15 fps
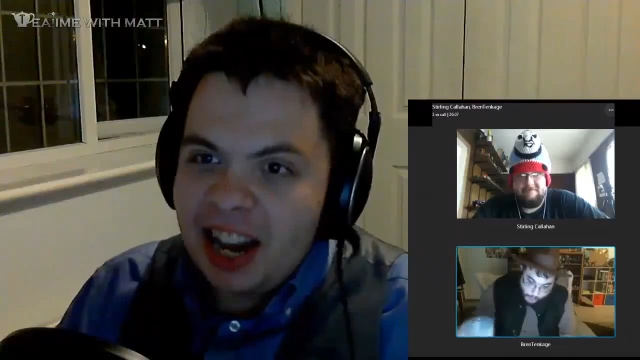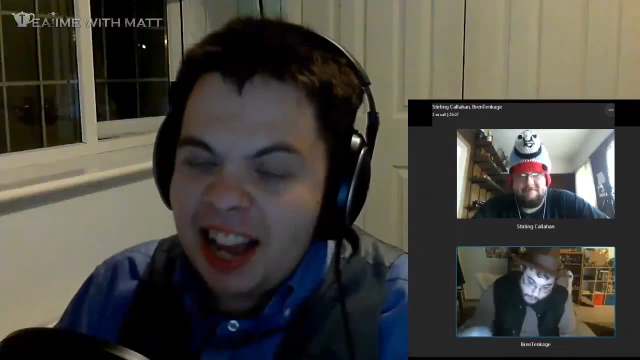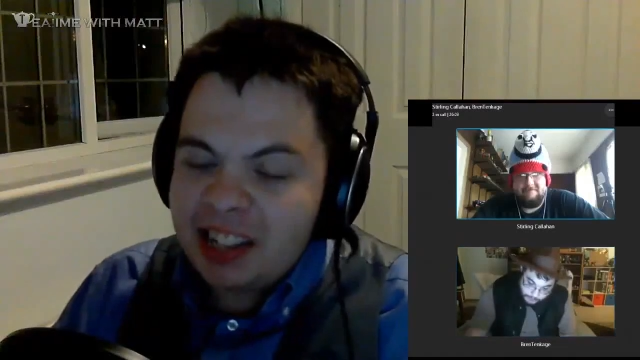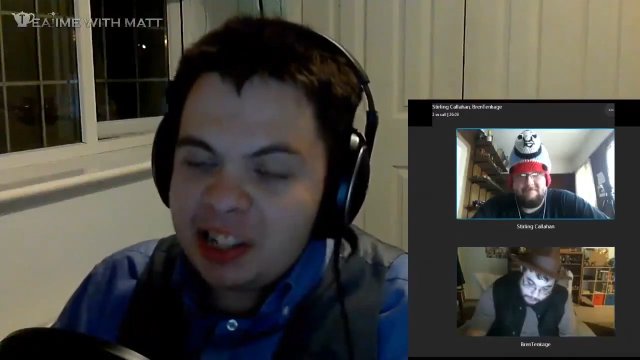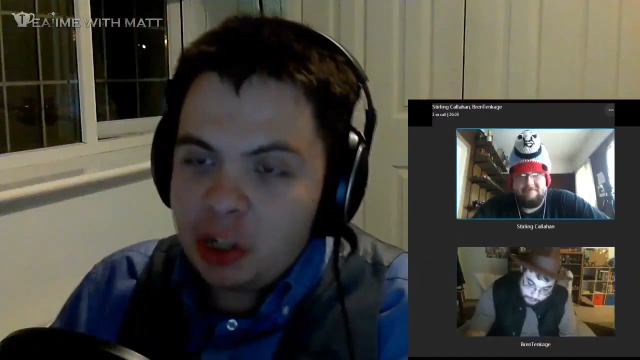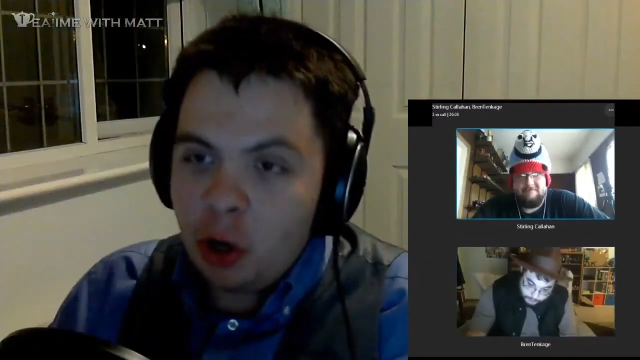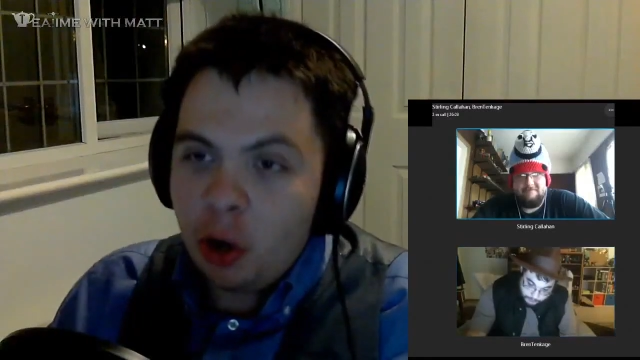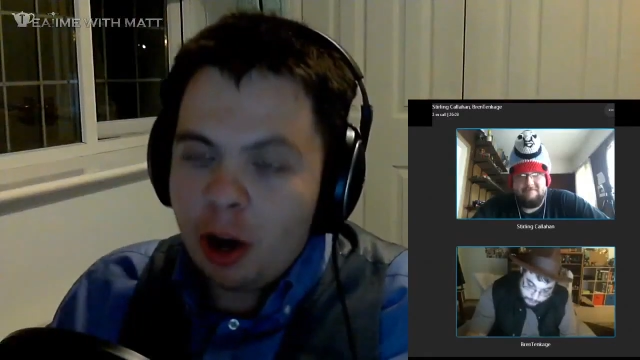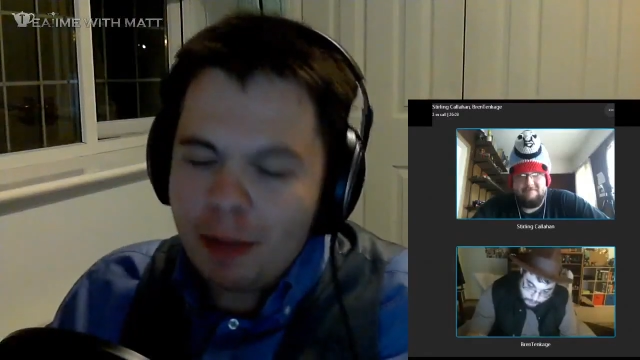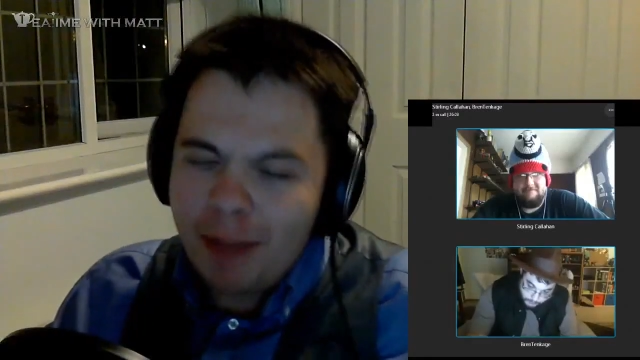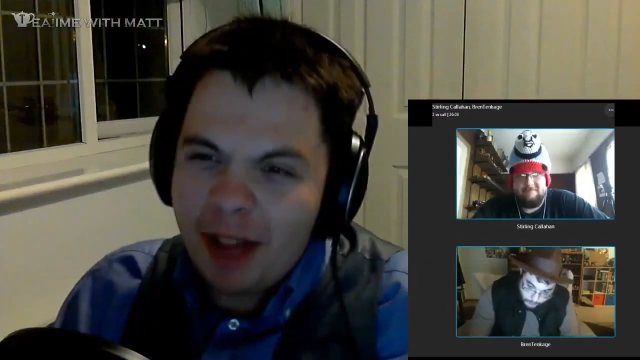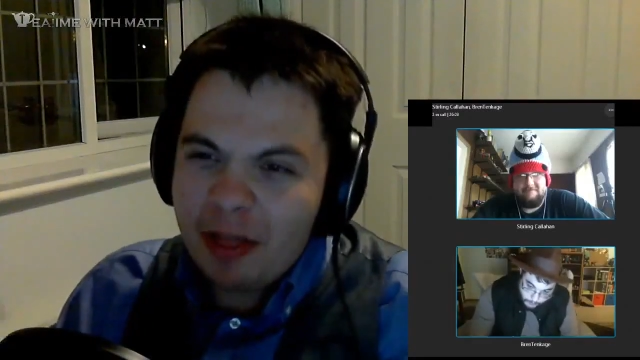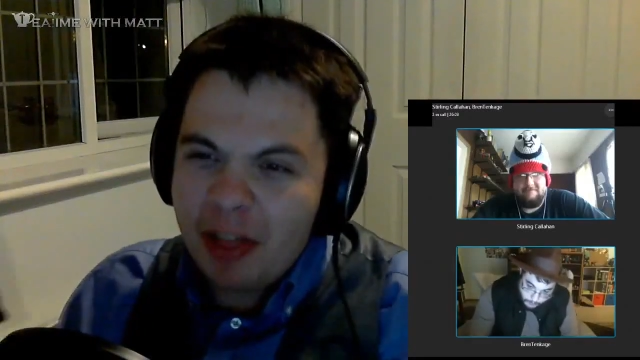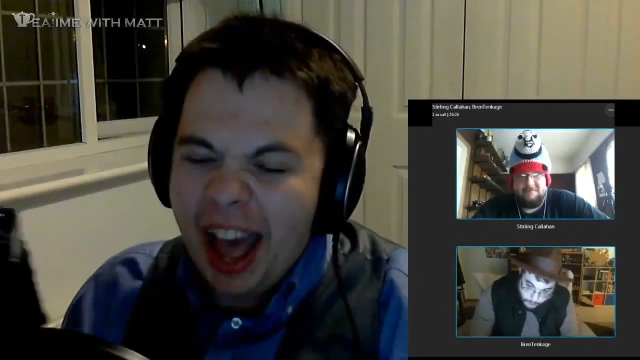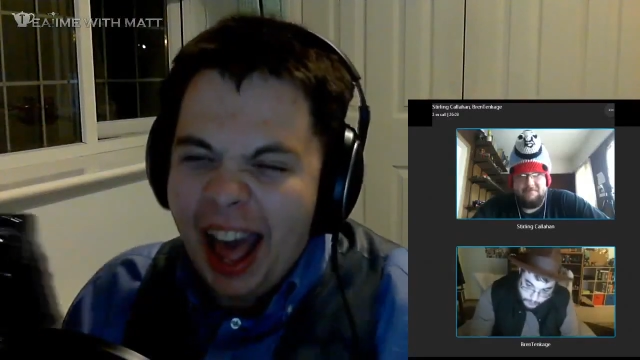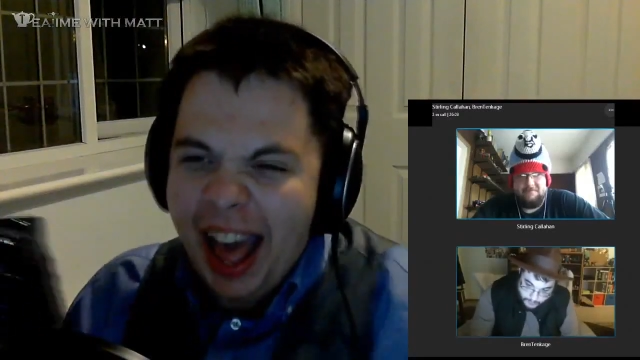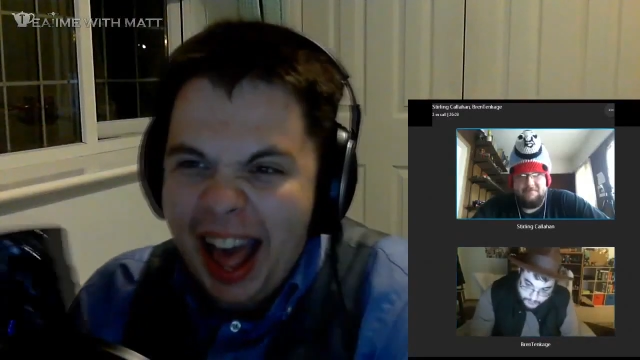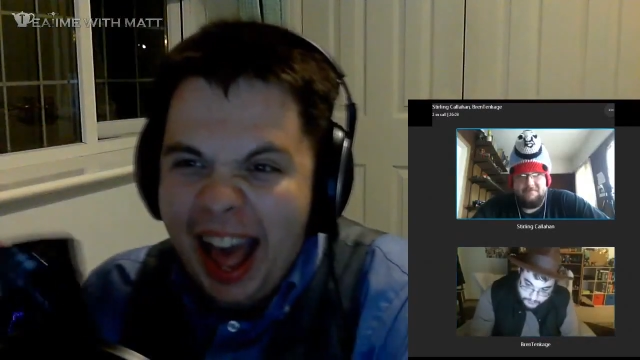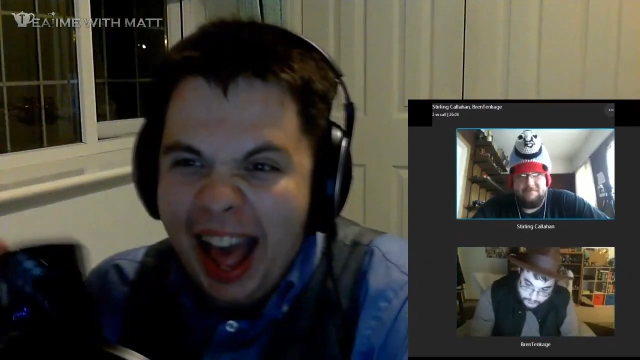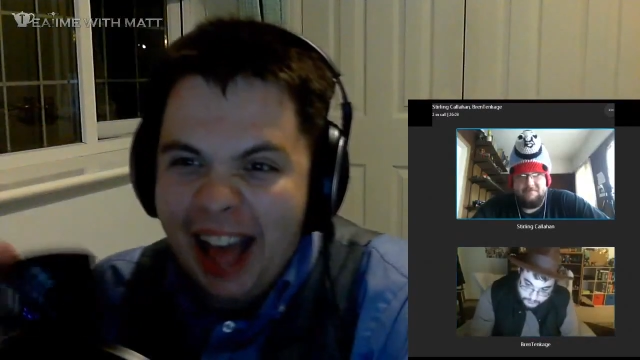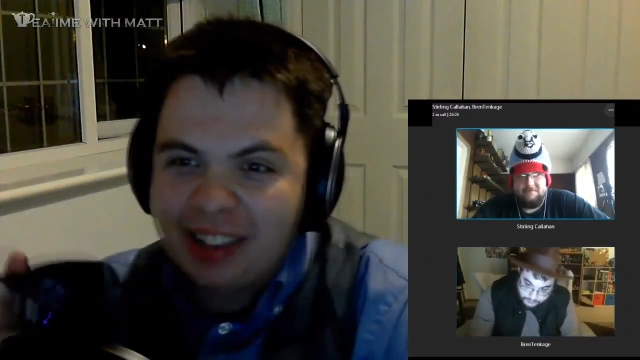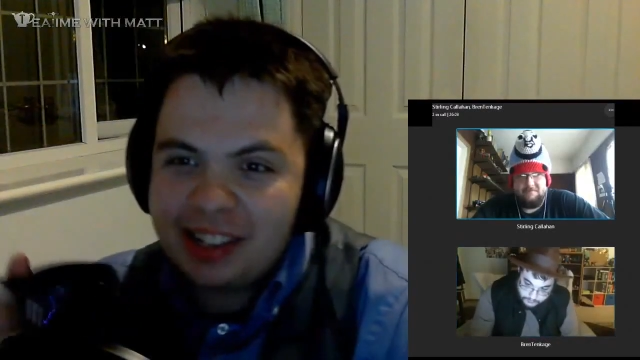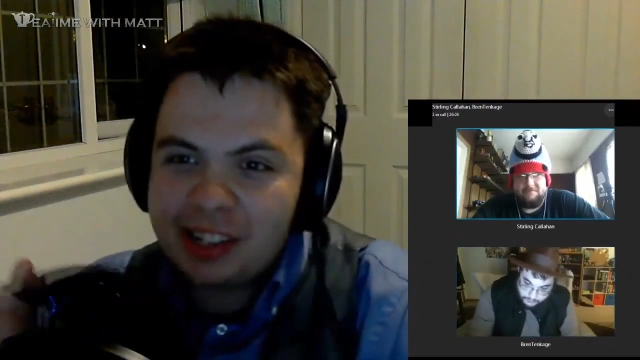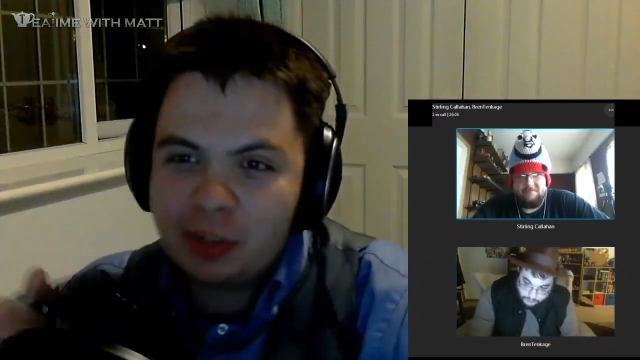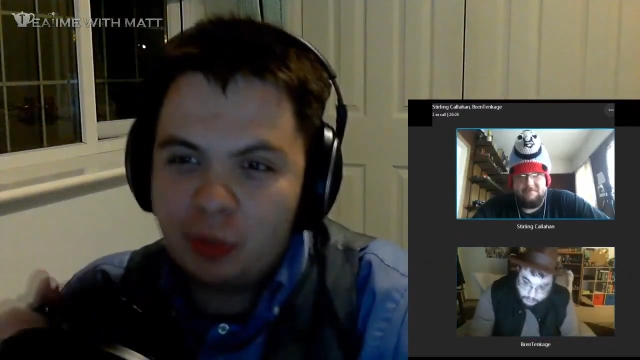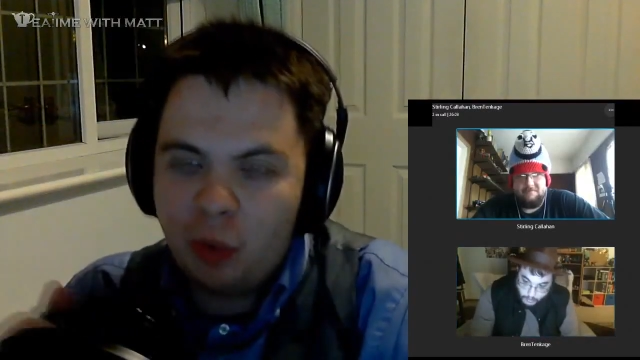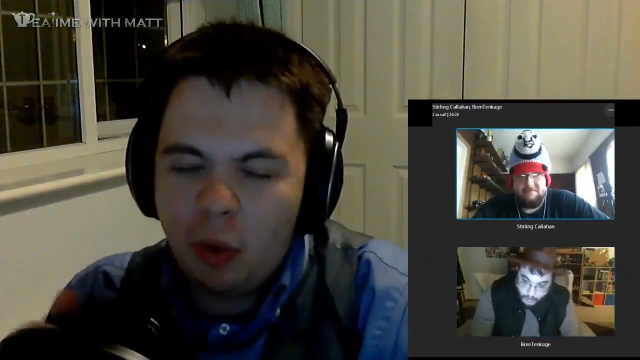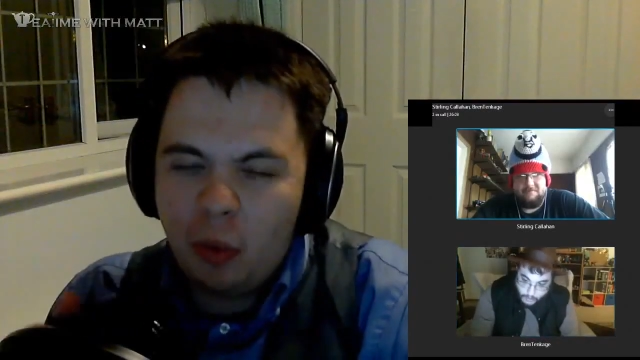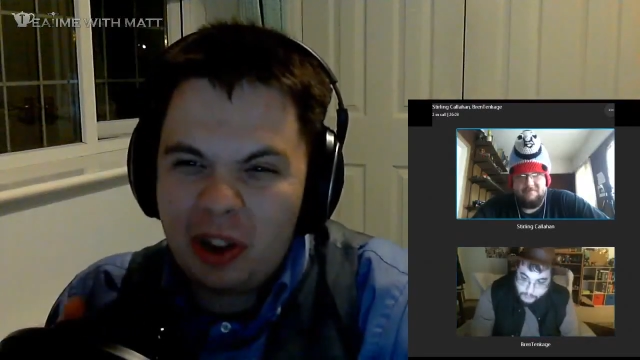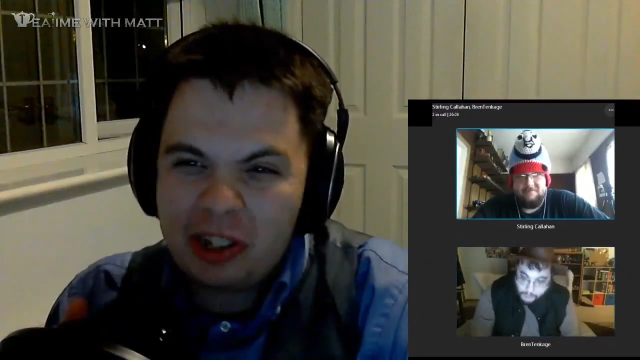let's talk about that hat.
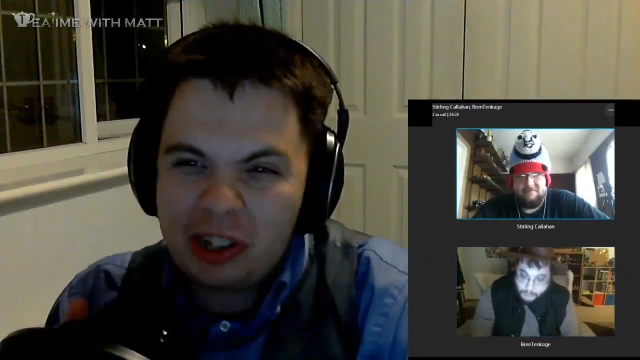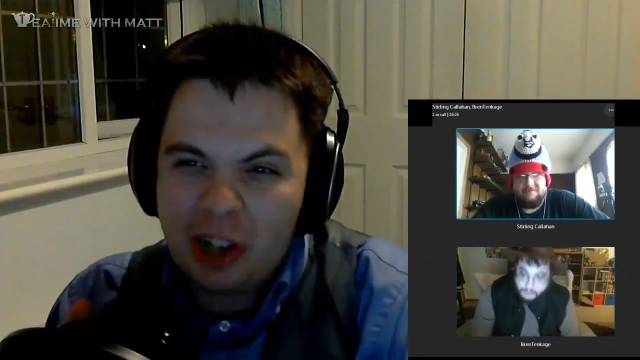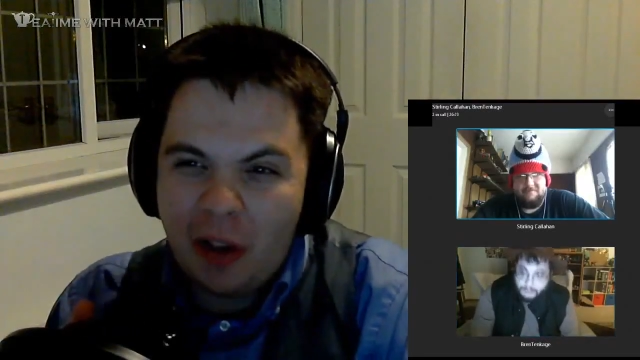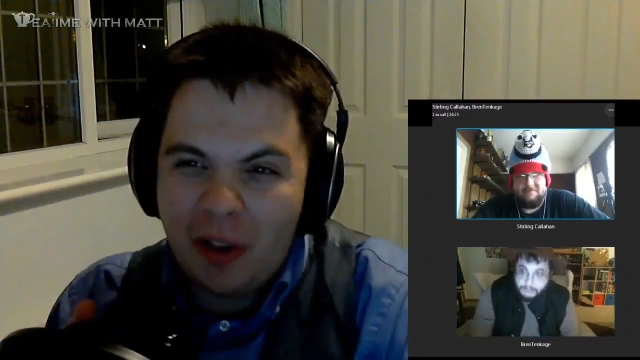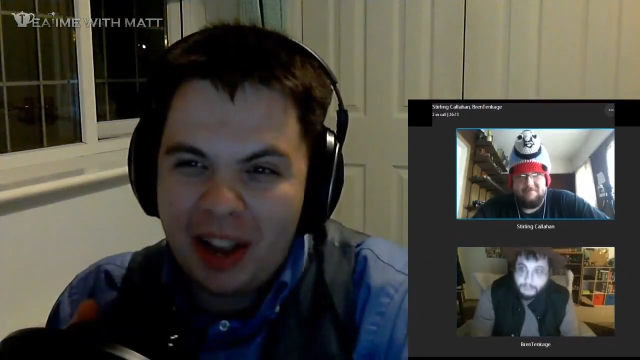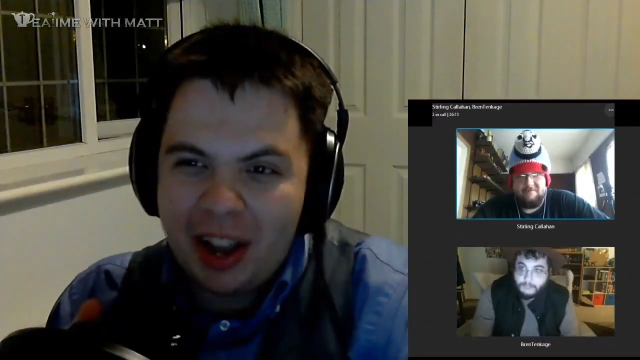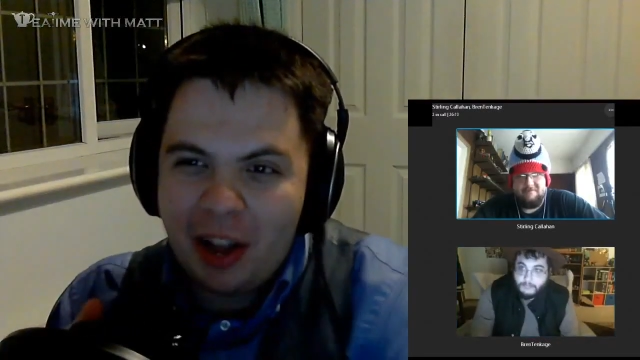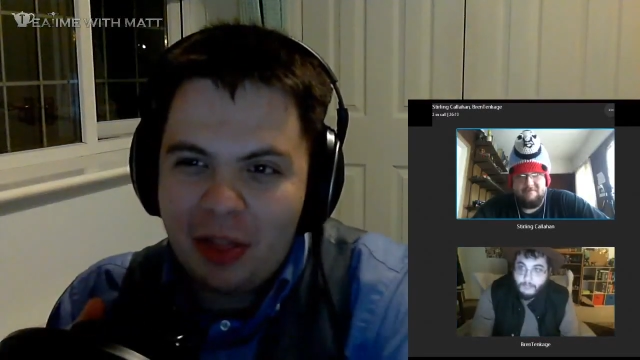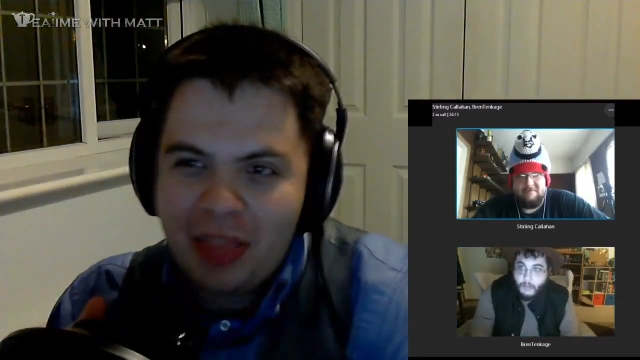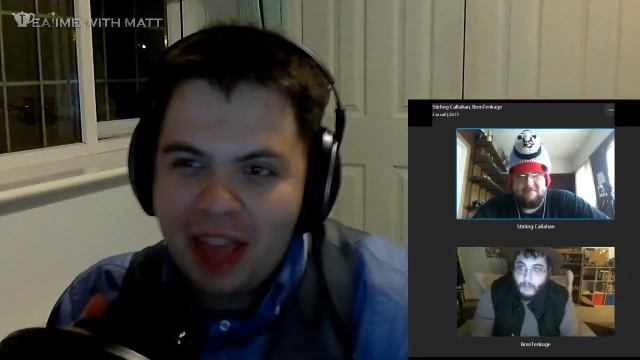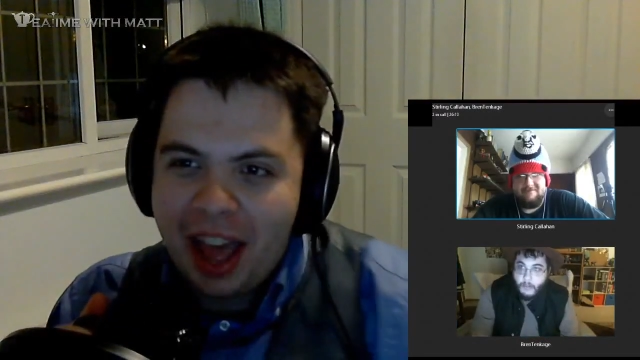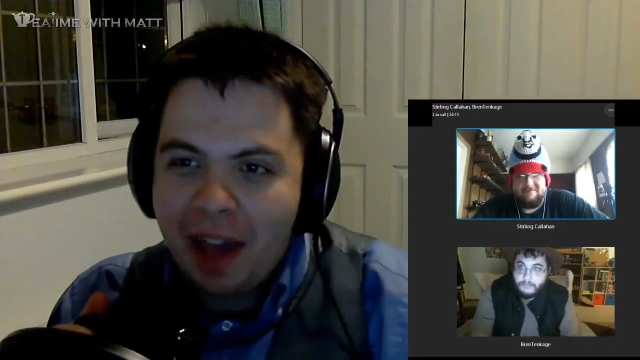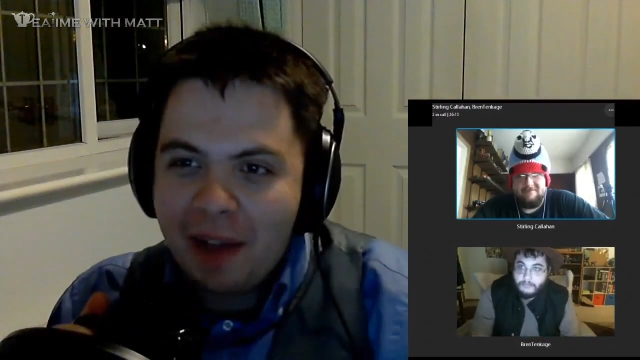What what's going on there?